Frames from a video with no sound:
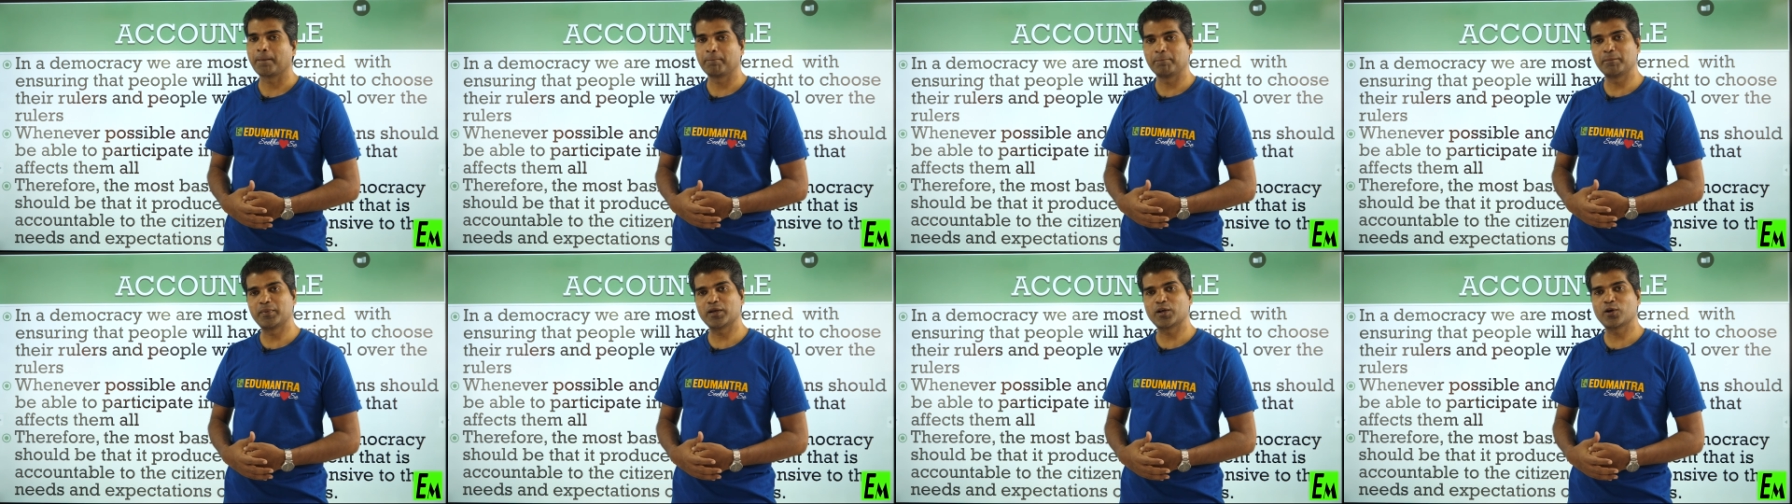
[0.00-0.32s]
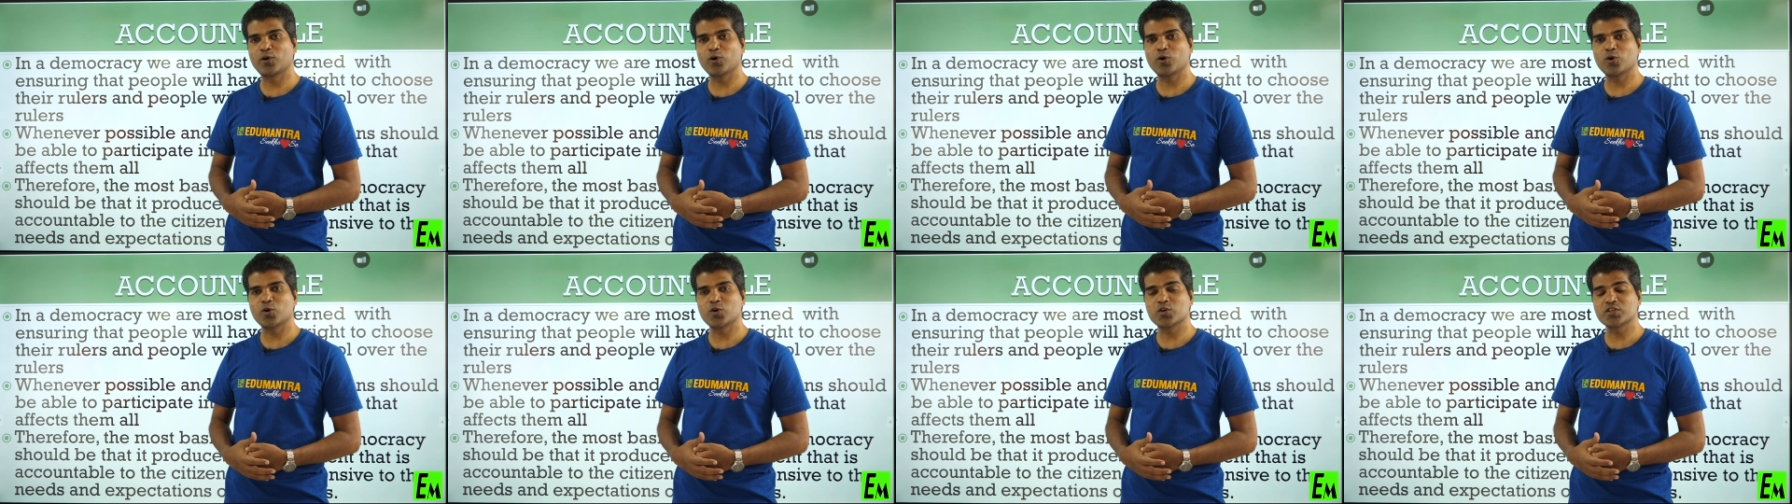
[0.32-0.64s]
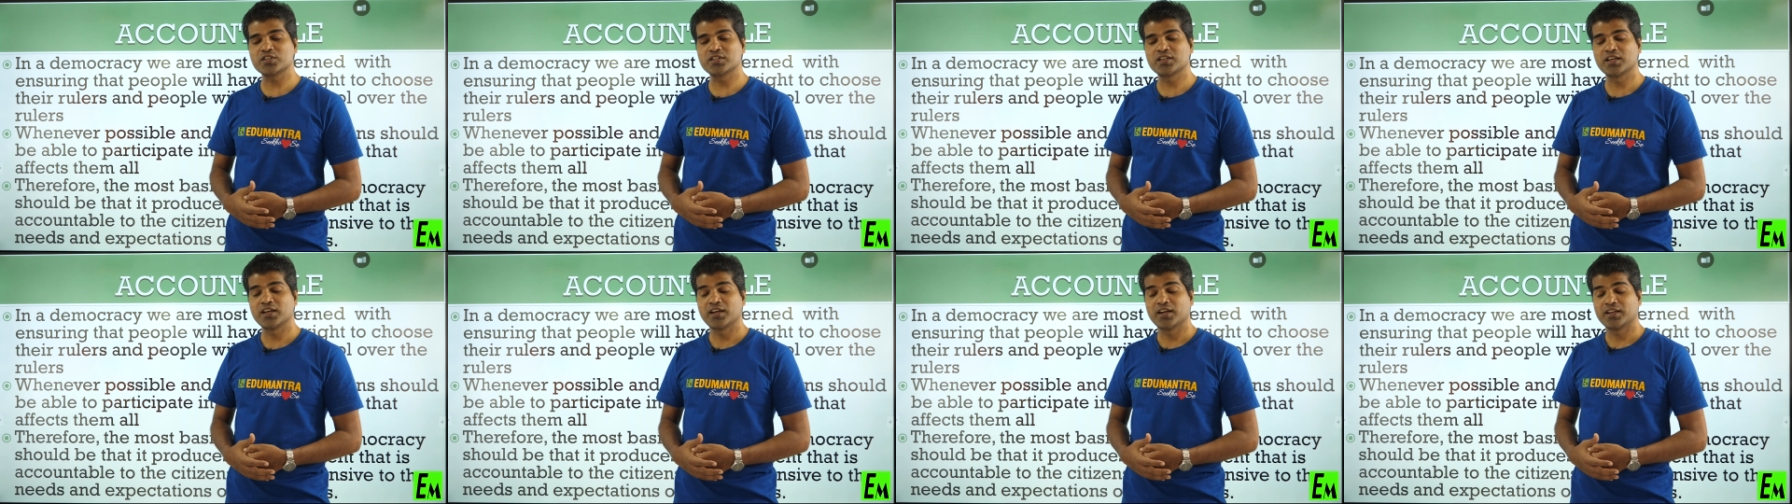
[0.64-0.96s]

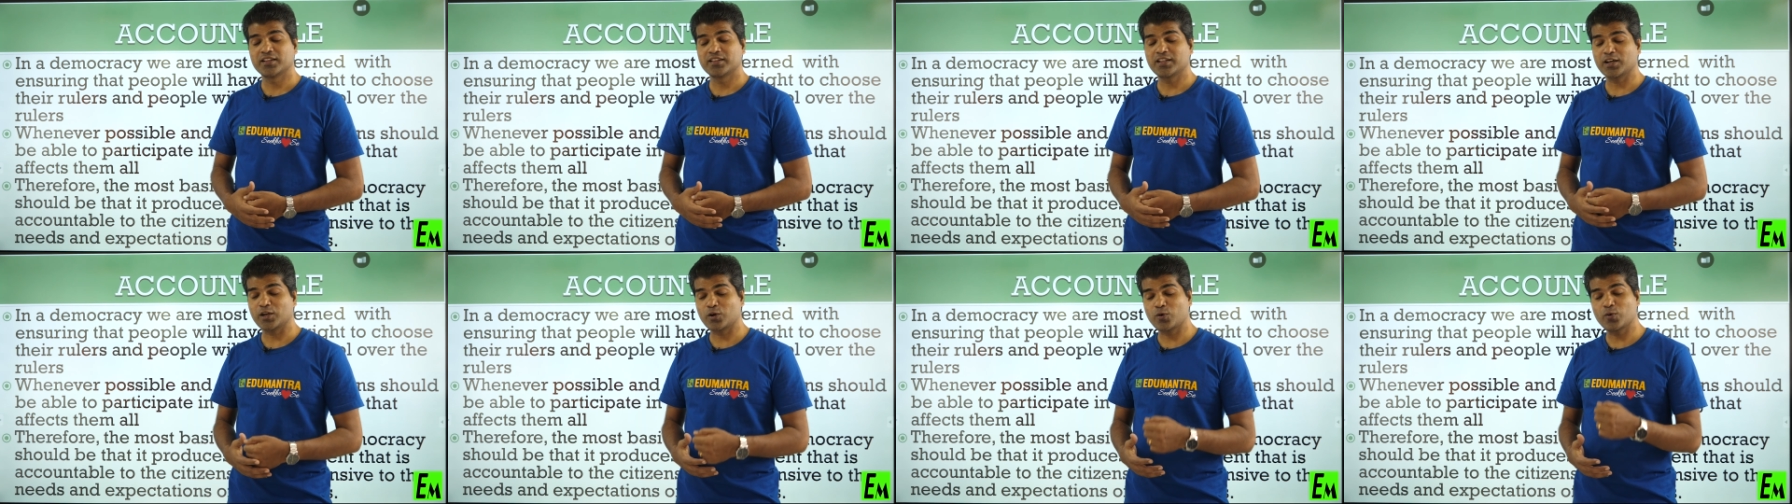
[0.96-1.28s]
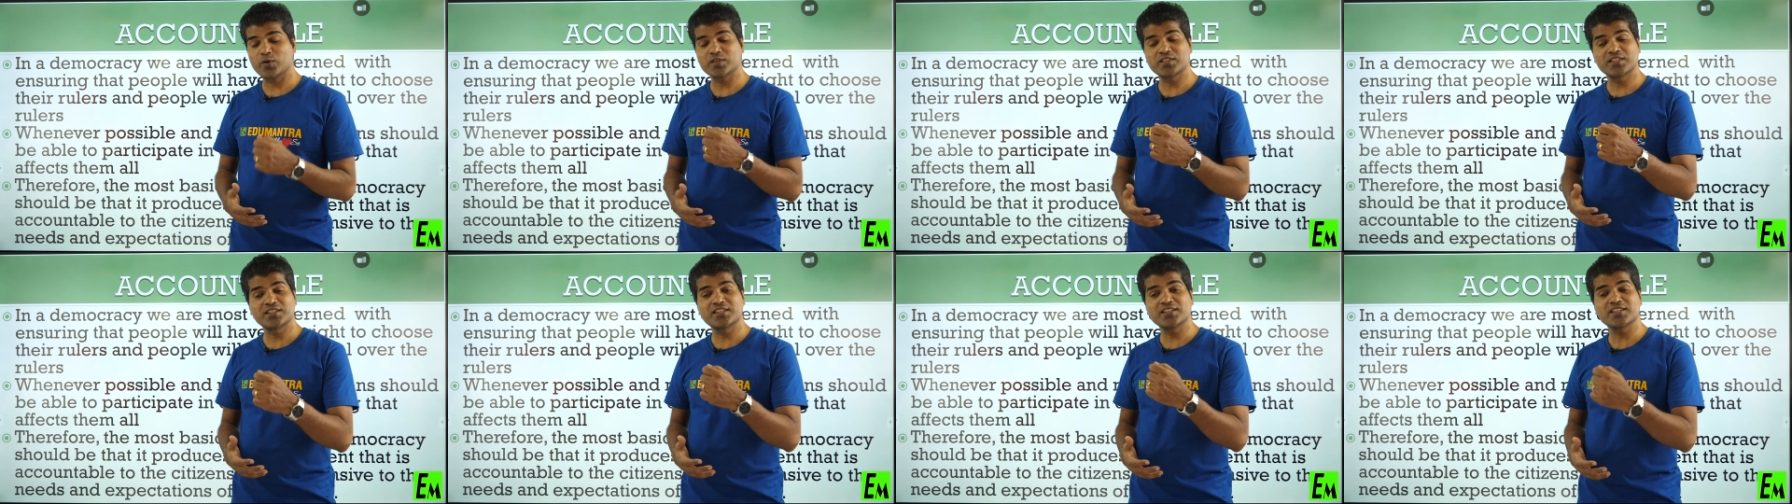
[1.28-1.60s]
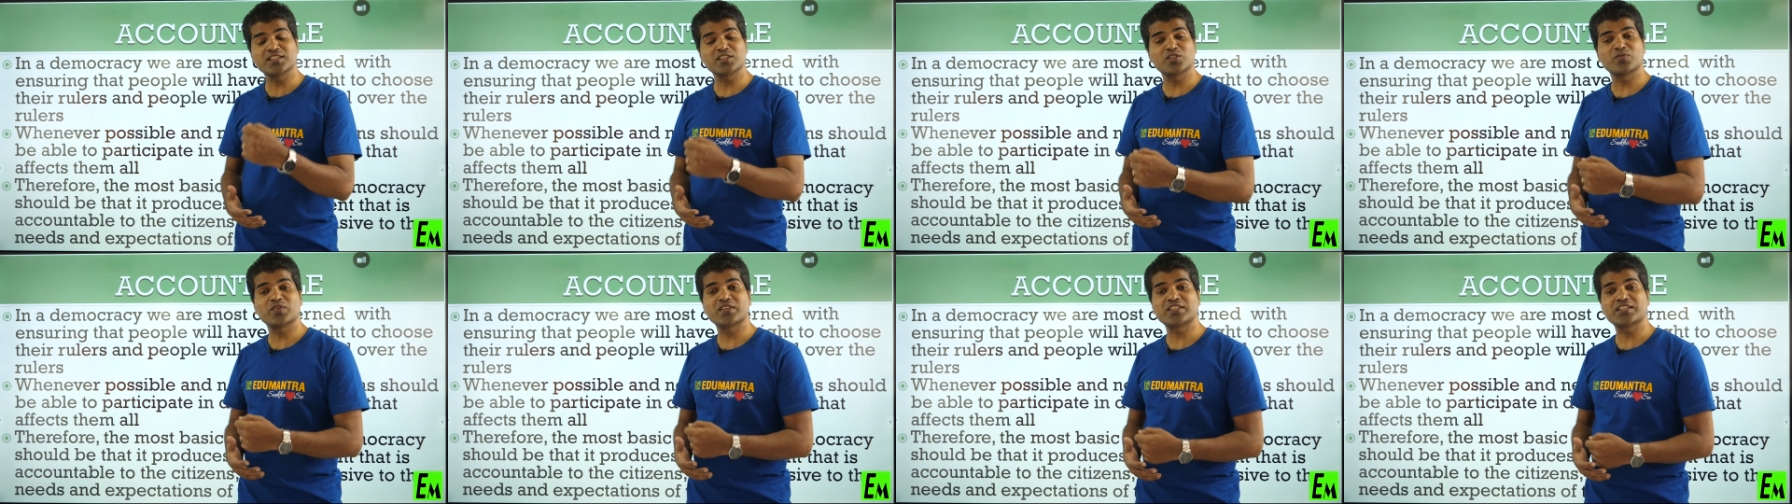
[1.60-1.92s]
Because the
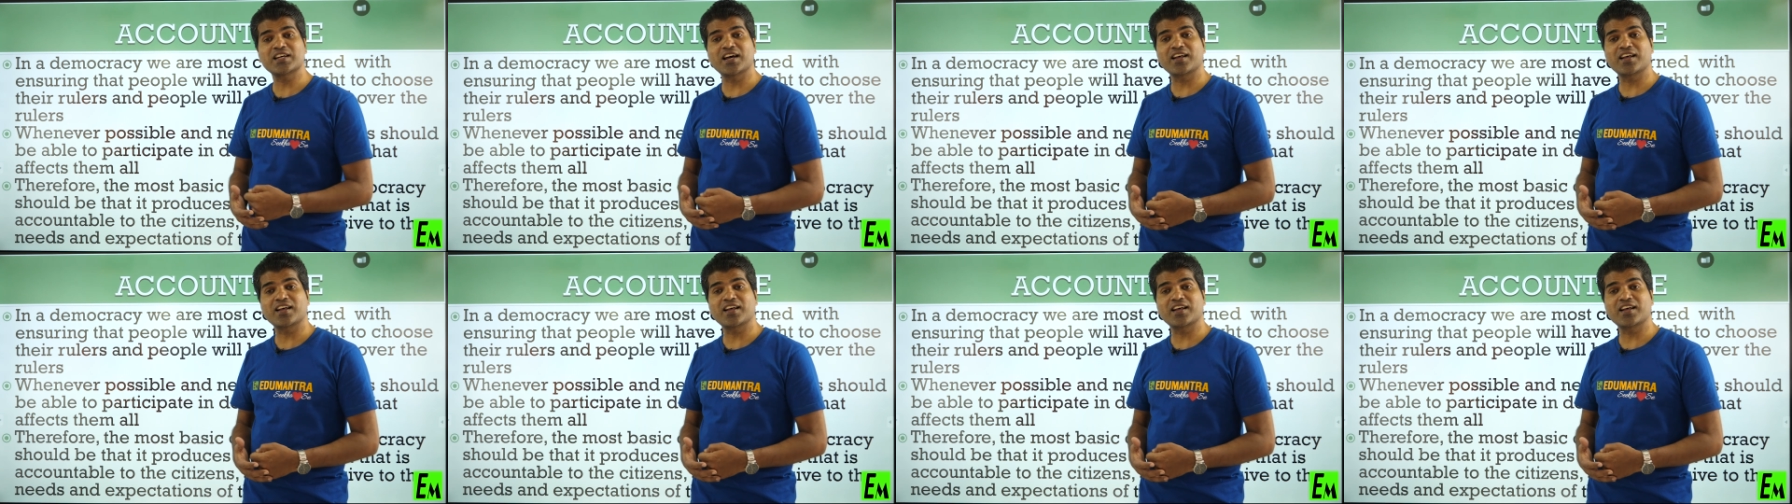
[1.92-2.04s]
questions which